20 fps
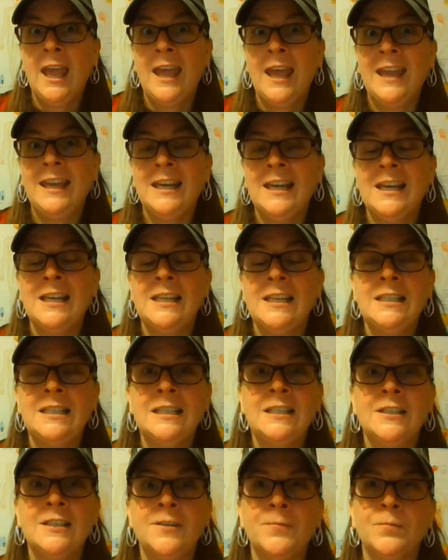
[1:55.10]

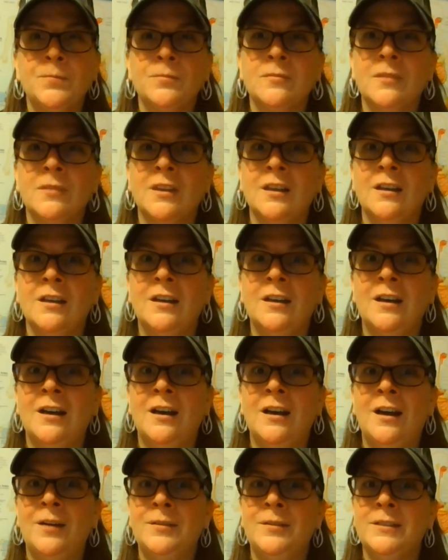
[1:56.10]
And
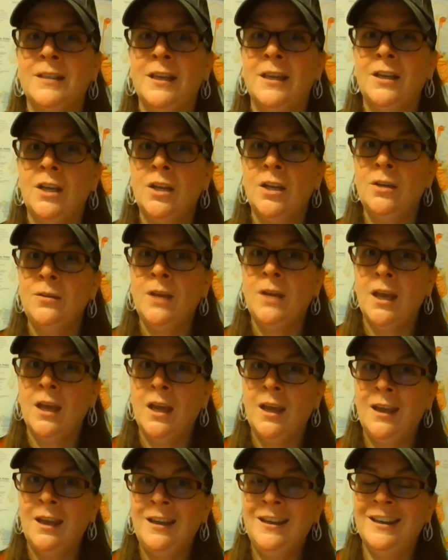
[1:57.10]
I was like,
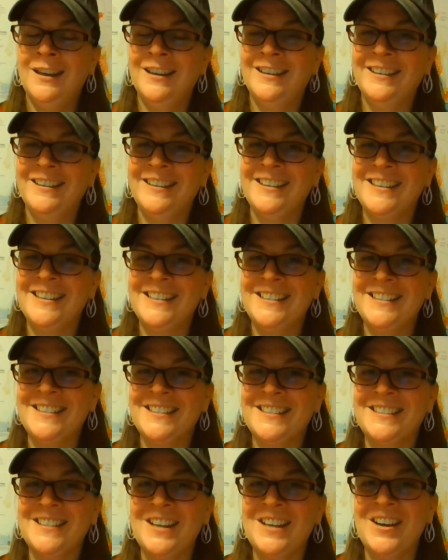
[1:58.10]
okay.
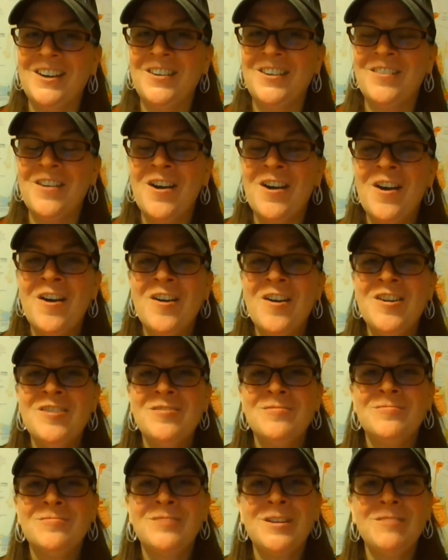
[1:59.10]
So
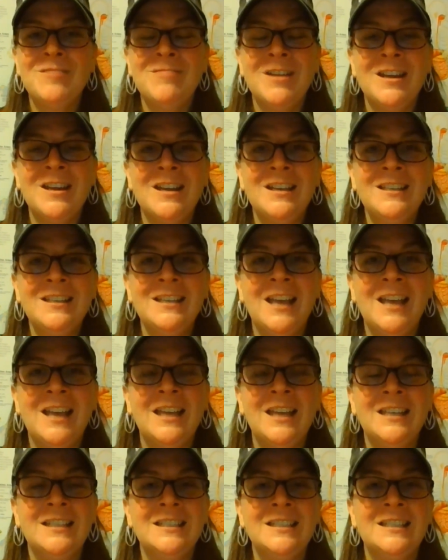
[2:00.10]
we went
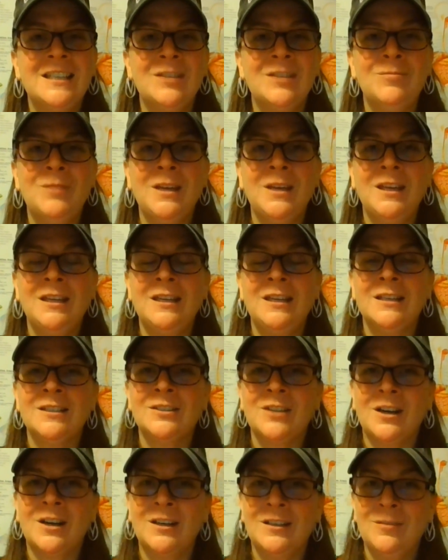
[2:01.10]
and we
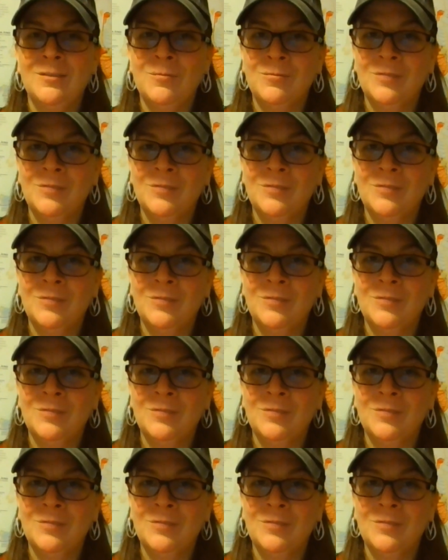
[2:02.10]
started